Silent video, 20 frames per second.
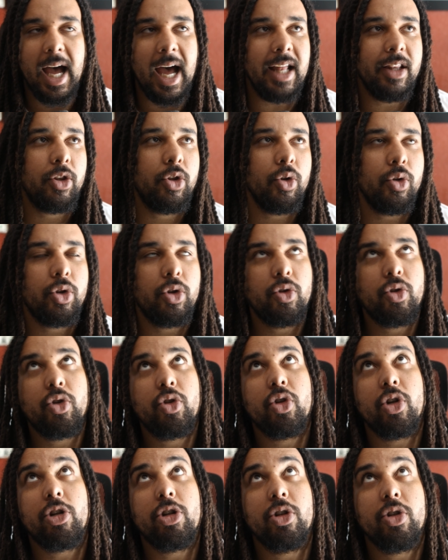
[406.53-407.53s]
at the
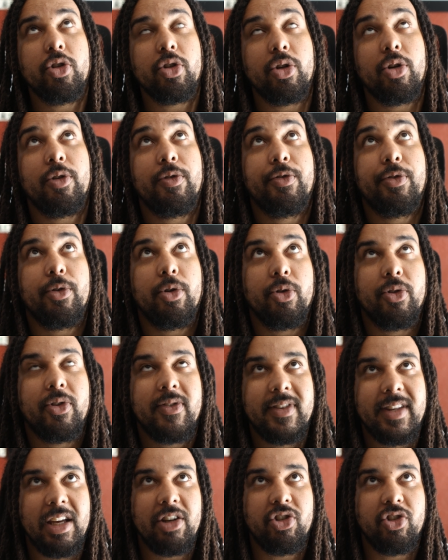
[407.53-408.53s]
third or fourth
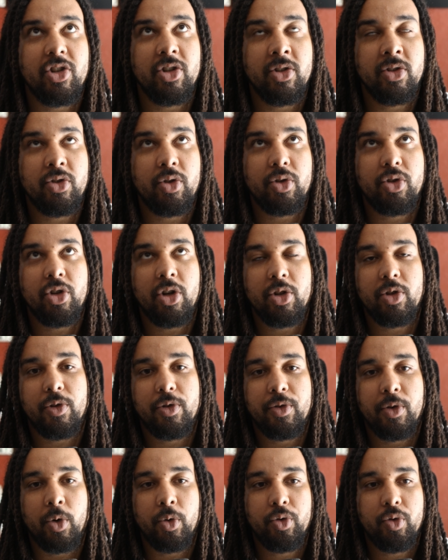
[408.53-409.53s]
session, the third or
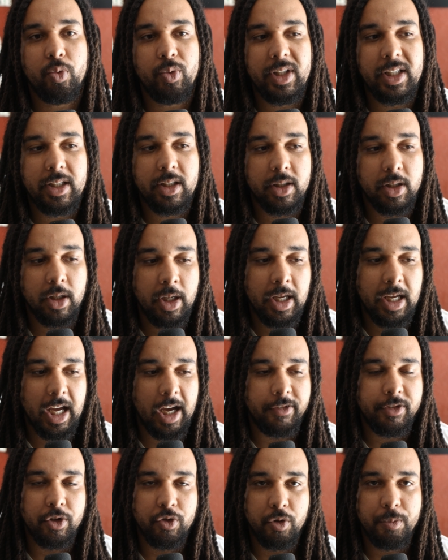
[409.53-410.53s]
fourth week,
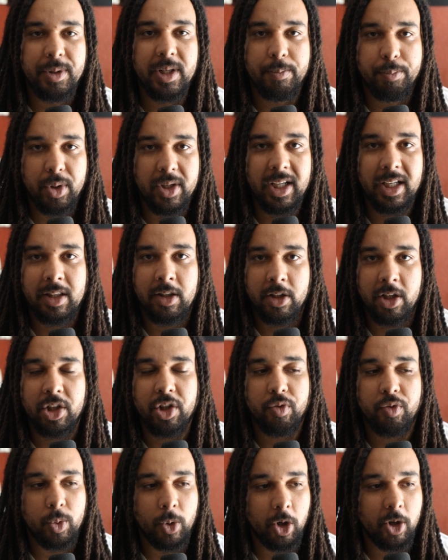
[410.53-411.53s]
after you've been putting in a lot
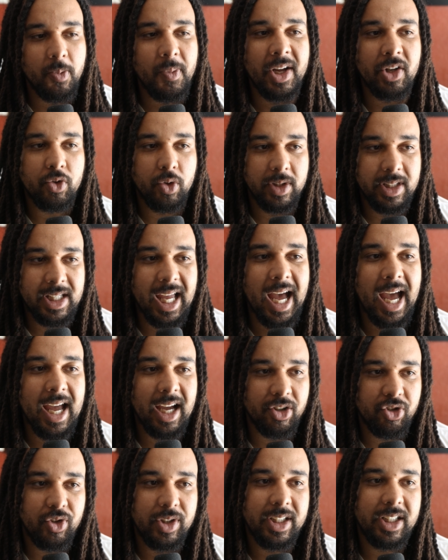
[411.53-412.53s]
of work manually, I
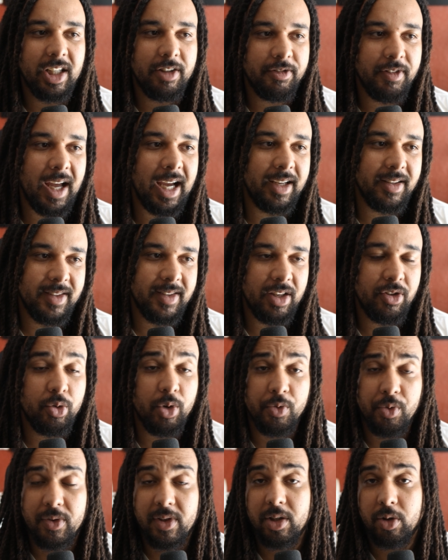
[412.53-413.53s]
actually give access
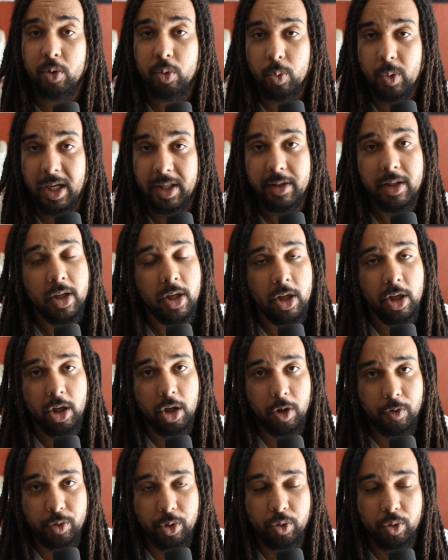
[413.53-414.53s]
to every single one
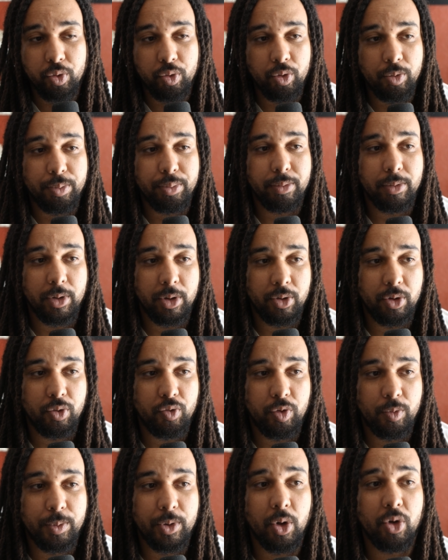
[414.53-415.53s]
of the group, uh, the
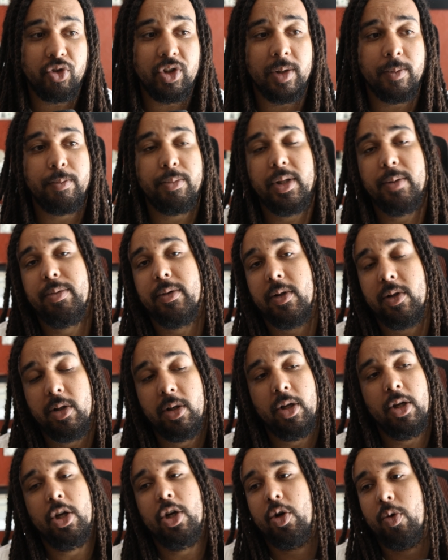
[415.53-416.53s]
group coaching
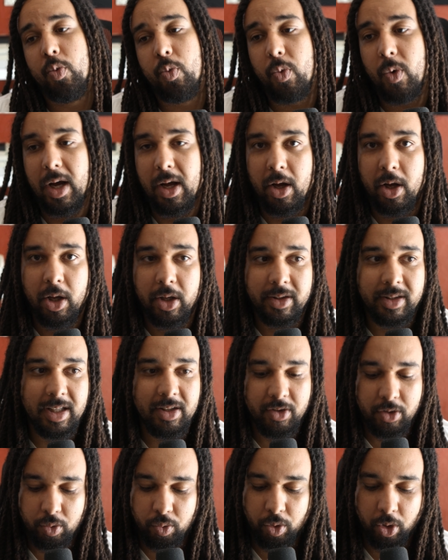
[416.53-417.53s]
people, uh,
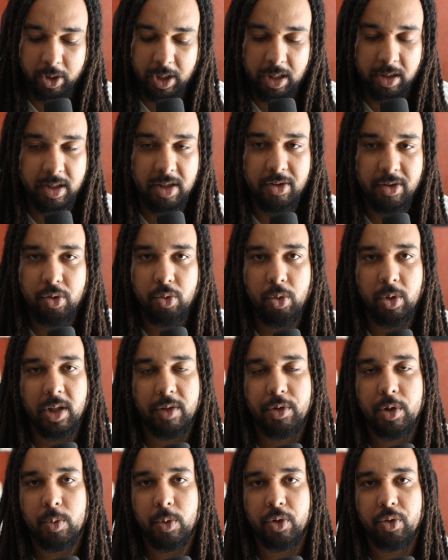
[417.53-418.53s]
this tool. Okay, this tool,
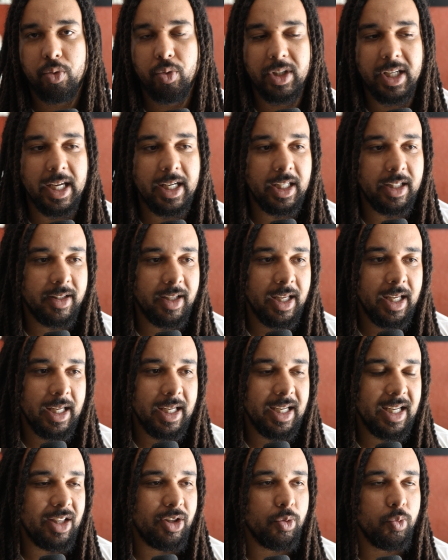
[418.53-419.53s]
if you want to get it,
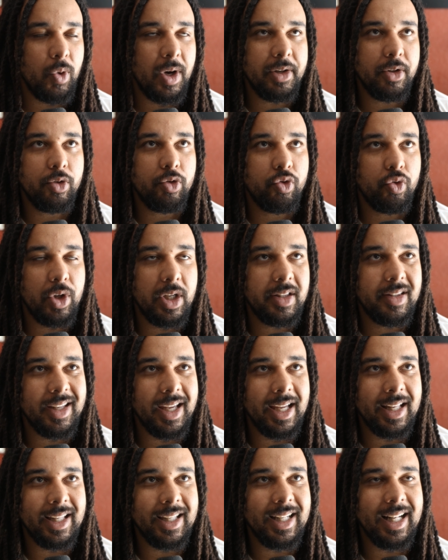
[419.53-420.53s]
it's 100
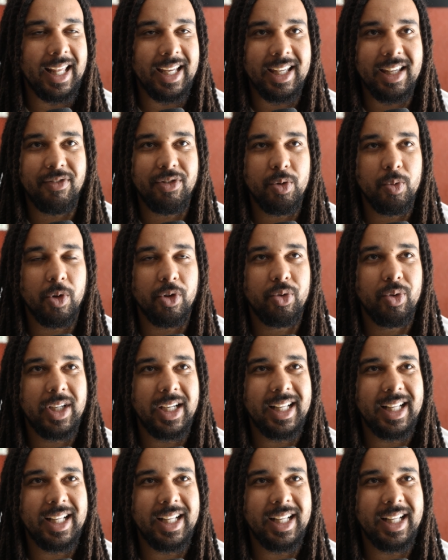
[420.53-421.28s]
and like if you want to